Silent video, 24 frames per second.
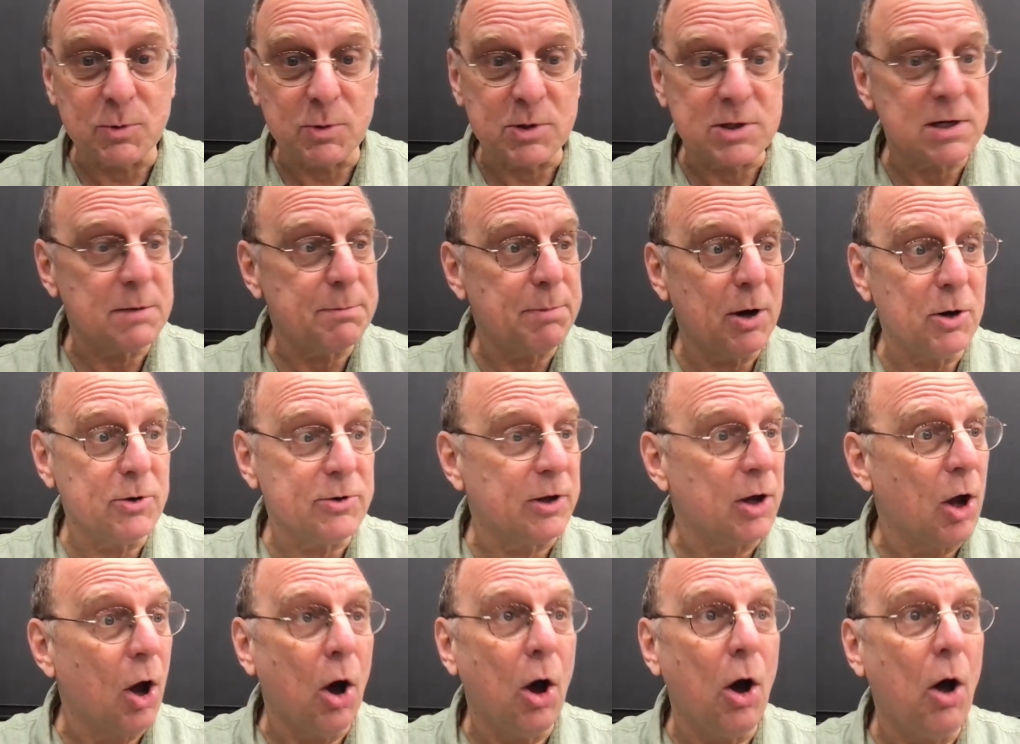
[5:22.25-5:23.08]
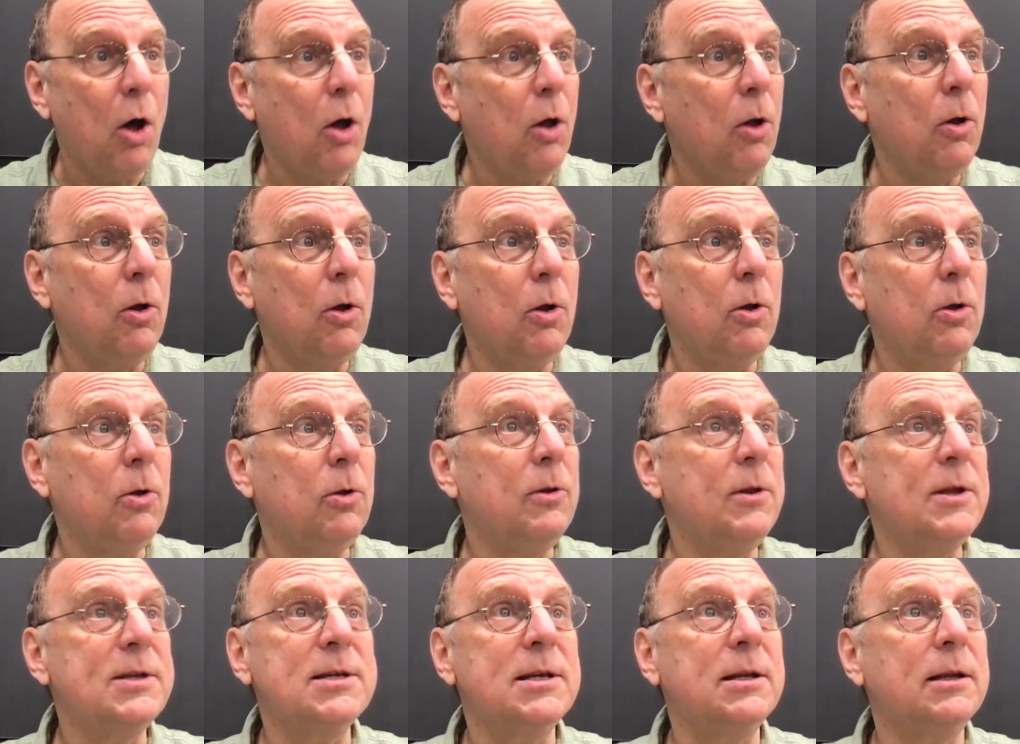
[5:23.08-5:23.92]
where supposedly all
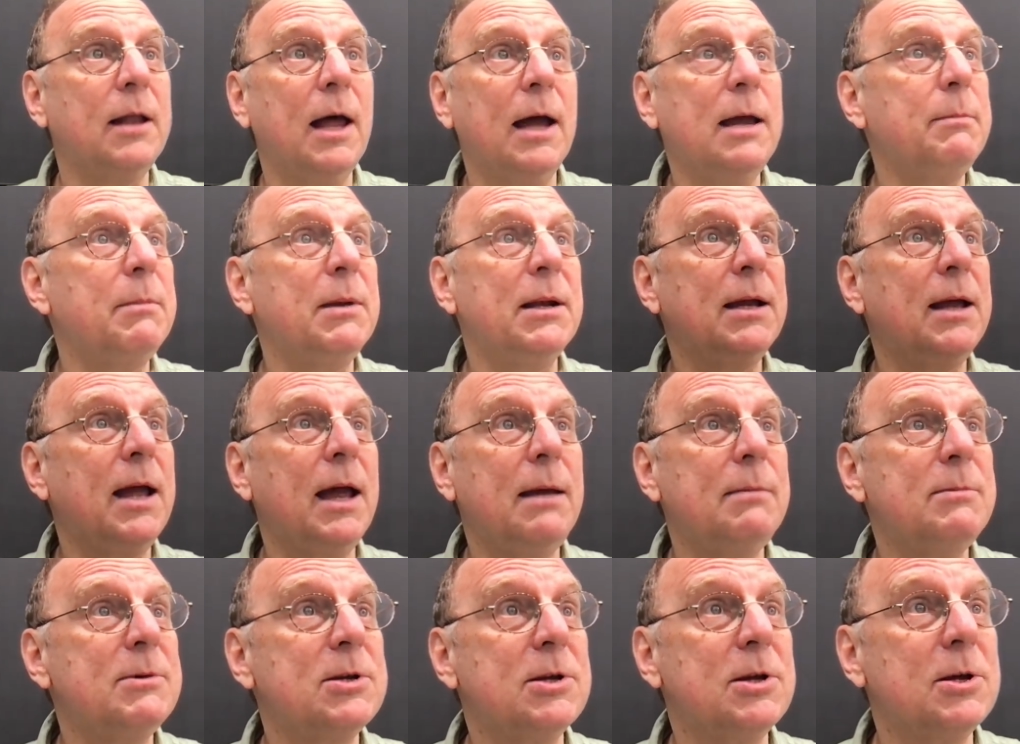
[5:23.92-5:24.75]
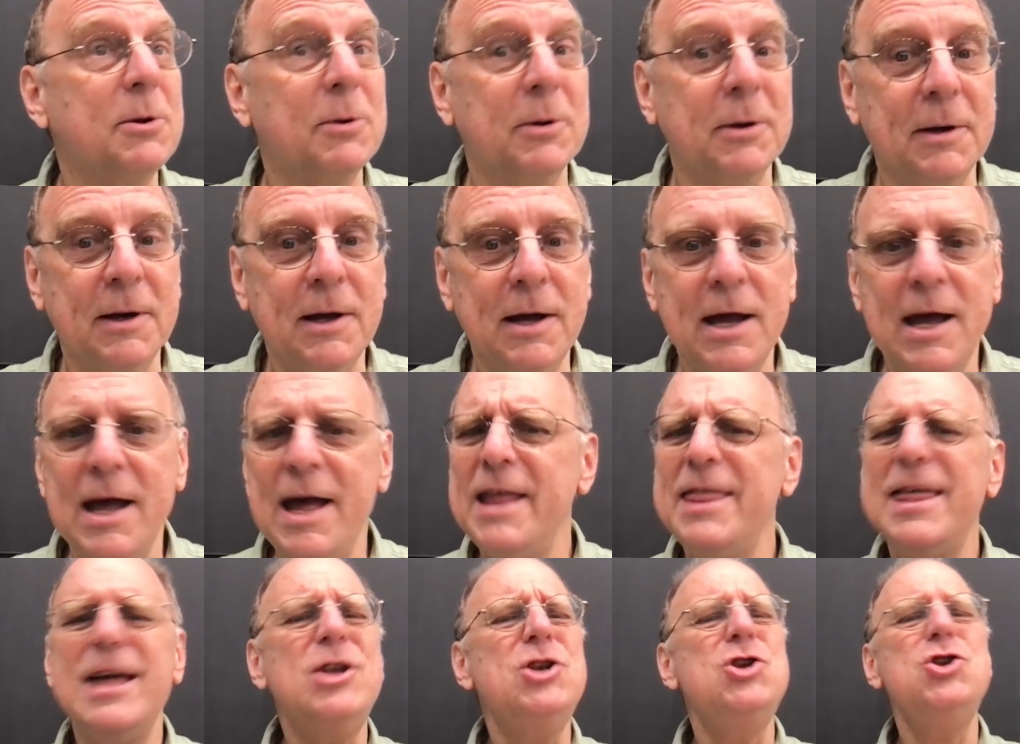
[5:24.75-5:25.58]
this enlightenment came to you
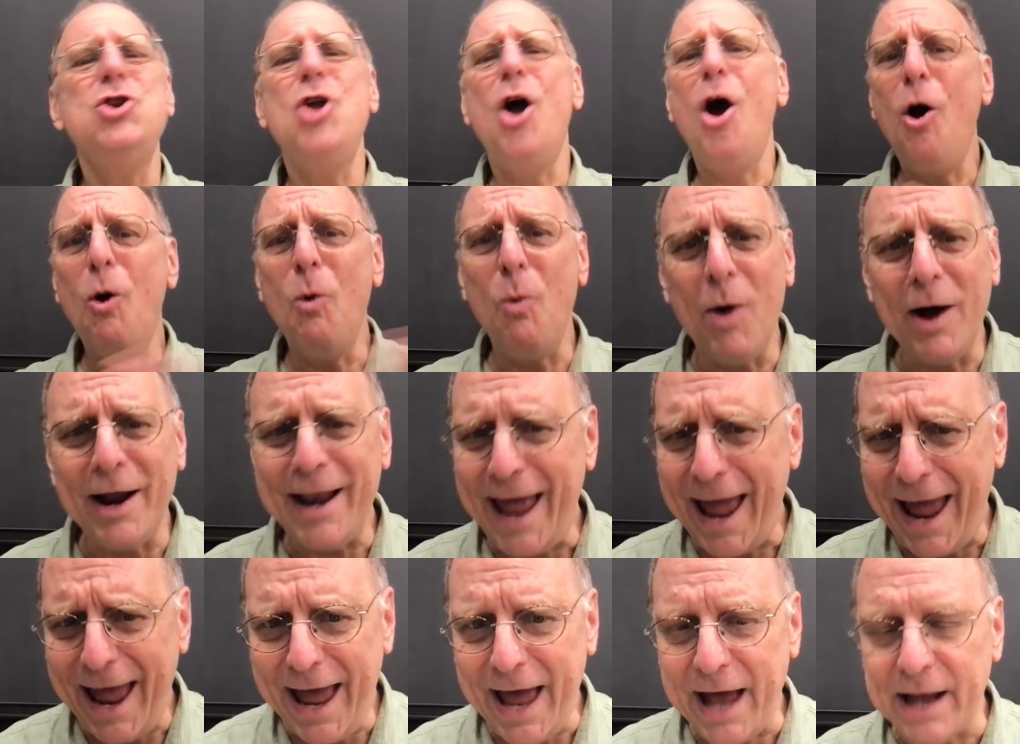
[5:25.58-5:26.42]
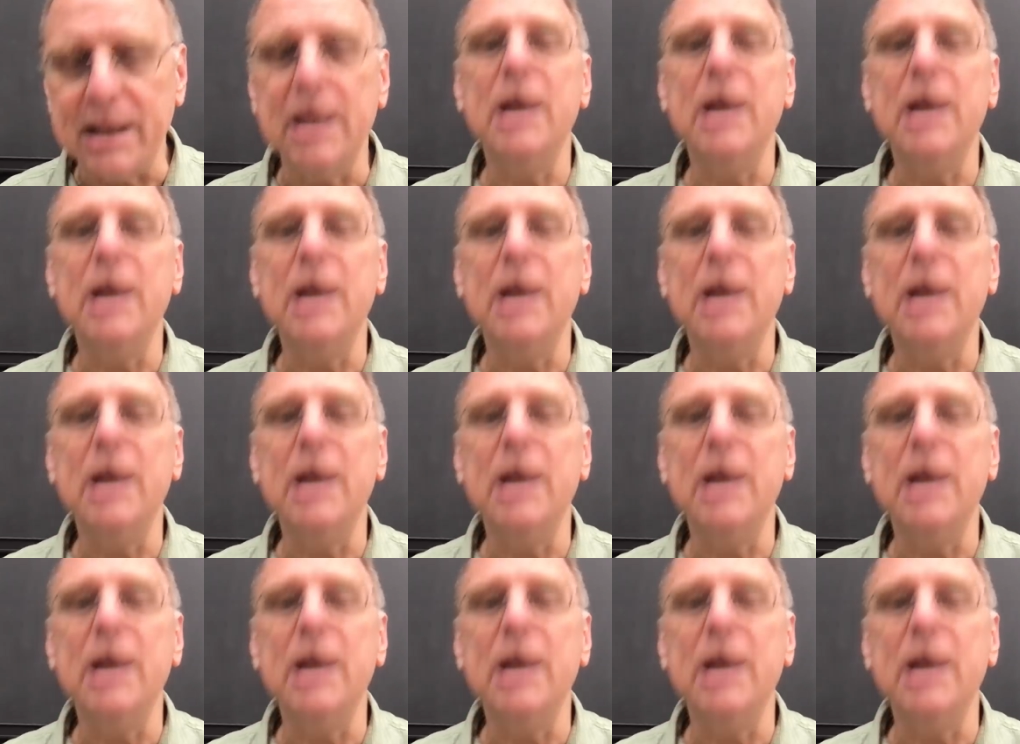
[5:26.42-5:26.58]
that no one had.